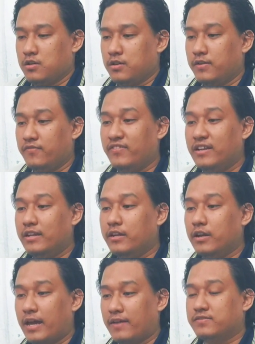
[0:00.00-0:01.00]
They feel
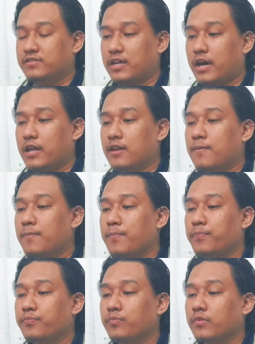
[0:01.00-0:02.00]
their lifestyle
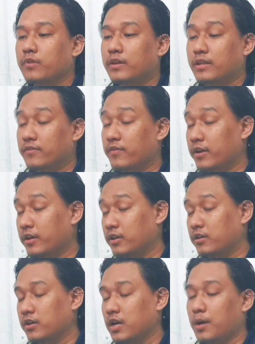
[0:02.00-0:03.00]
in a
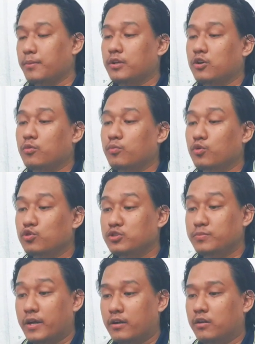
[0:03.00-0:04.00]
very calm and
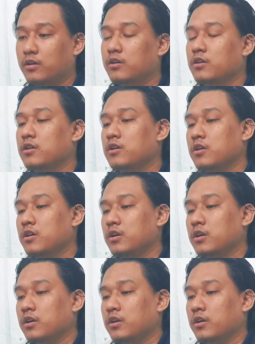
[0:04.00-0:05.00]
composed manner.
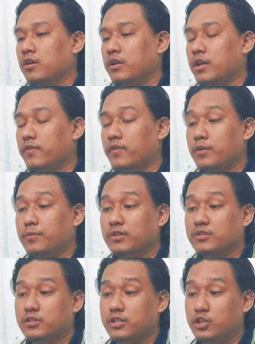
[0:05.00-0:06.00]
They are very
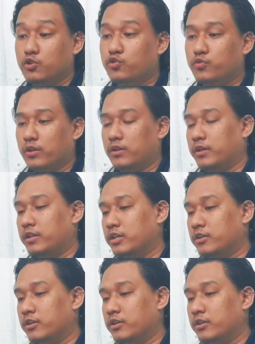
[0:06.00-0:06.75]
much neutral in